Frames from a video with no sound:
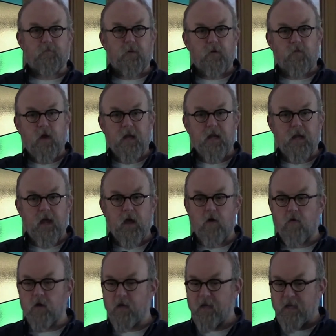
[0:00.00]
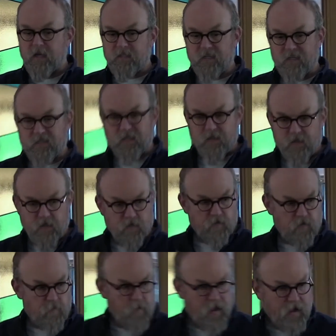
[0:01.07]
But right now, as I said,
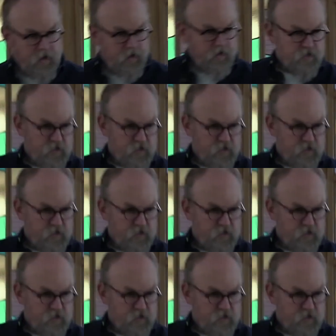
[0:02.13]
the main